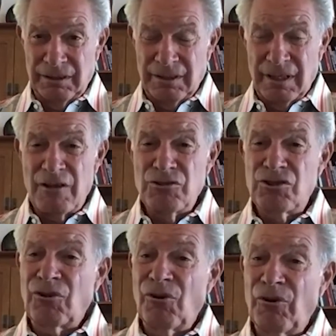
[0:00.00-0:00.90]
I used to
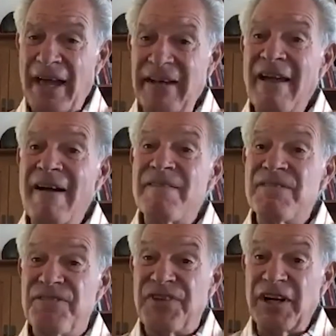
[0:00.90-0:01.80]
call that
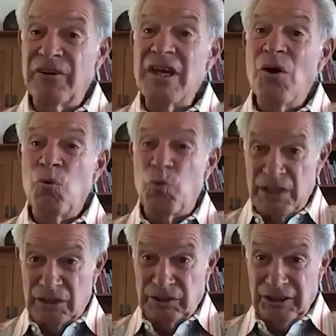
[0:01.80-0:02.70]
very
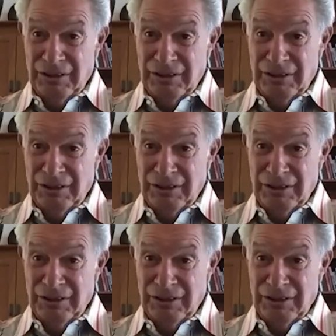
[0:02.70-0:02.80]
weekly.